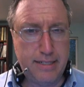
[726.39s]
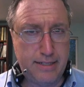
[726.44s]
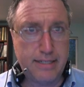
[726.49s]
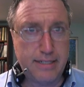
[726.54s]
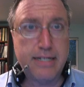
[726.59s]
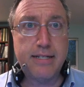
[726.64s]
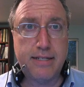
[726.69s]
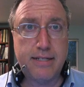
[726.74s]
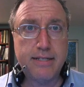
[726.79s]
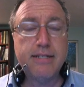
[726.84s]

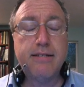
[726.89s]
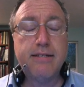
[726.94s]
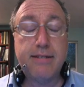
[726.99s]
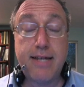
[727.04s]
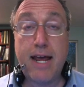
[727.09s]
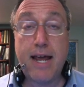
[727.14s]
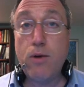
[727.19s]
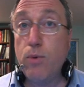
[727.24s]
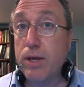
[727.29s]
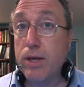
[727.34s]
Just
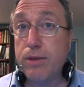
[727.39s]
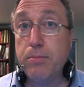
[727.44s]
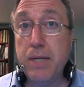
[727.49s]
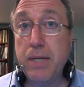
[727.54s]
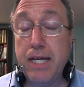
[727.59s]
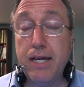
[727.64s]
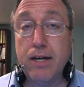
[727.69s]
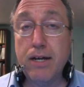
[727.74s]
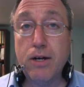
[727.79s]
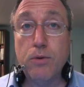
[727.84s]
stay with me
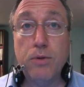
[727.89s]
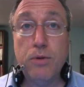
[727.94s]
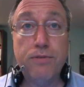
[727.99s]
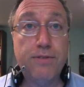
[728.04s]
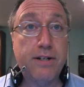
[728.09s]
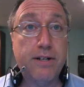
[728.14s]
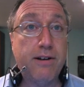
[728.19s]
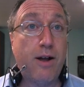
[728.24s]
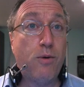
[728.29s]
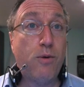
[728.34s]
here. We'll
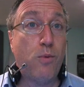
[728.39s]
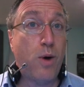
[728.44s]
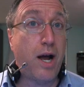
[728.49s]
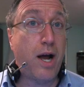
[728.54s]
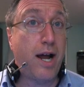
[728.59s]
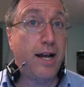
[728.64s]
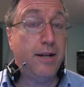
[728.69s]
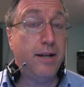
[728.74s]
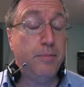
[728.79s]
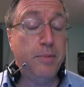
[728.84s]
figure out
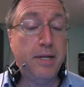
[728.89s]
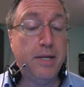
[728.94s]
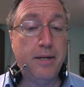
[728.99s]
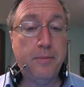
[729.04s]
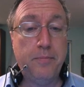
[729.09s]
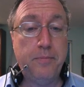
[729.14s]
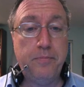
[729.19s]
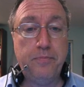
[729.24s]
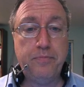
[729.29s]
why in a minute.